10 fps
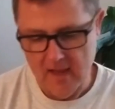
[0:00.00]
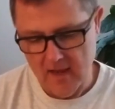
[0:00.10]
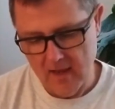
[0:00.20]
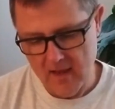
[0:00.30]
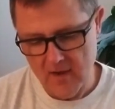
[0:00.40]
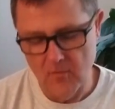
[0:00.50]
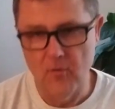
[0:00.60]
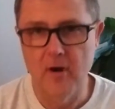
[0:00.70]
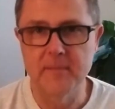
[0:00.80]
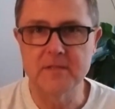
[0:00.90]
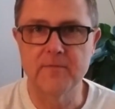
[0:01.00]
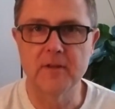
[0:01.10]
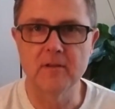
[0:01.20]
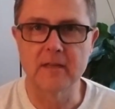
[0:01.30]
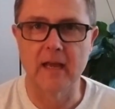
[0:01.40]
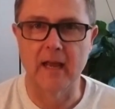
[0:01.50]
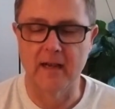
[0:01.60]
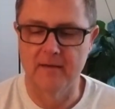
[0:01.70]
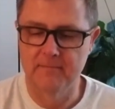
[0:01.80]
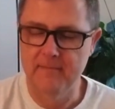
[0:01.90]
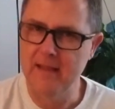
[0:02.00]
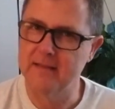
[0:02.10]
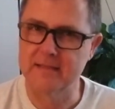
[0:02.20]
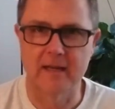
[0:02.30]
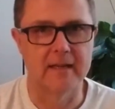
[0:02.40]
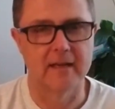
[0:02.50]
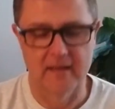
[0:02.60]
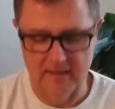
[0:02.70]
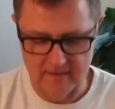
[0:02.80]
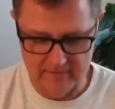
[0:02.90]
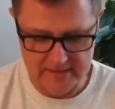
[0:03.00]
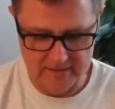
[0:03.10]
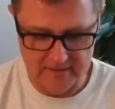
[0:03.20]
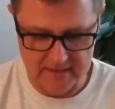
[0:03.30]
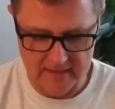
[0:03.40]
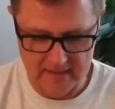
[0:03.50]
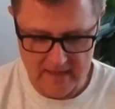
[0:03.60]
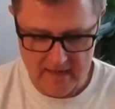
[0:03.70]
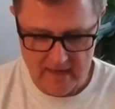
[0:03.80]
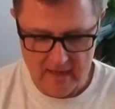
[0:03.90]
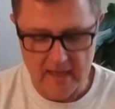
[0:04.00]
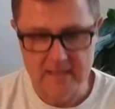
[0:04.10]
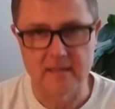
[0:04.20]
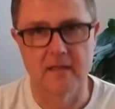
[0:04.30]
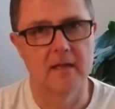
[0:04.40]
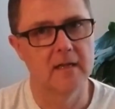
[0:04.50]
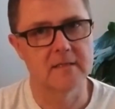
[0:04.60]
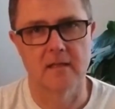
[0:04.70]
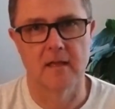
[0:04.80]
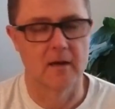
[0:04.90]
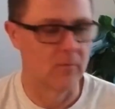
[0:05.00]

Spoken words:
Warman's Field Guide. Man, this guy did a lot of research. That's a lot of